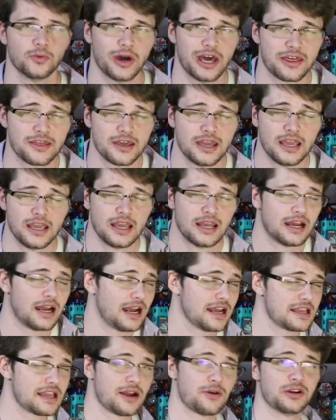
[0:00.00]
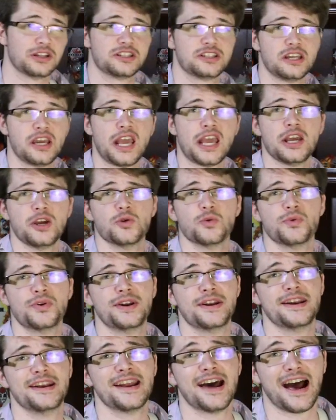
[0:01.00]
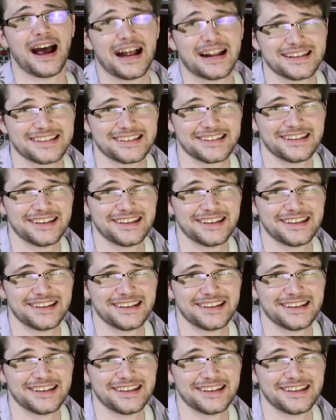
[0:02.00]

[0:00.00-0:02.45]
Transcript: with. I guarantee you not.